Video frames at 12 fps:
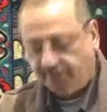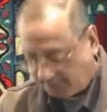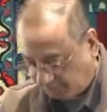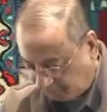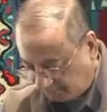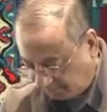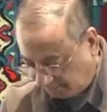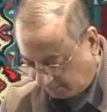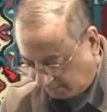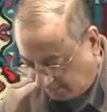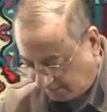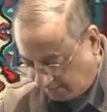engineering.
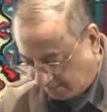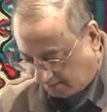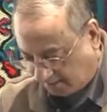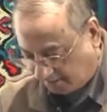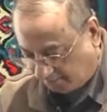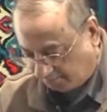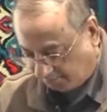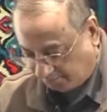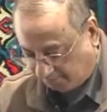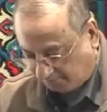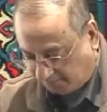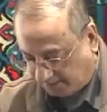
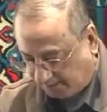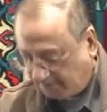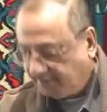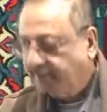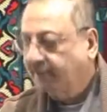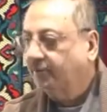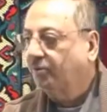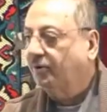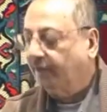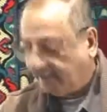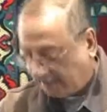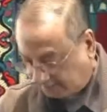Fi ayyi
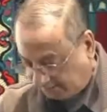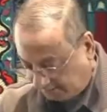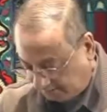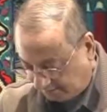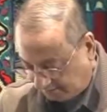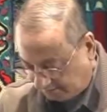kulliyatin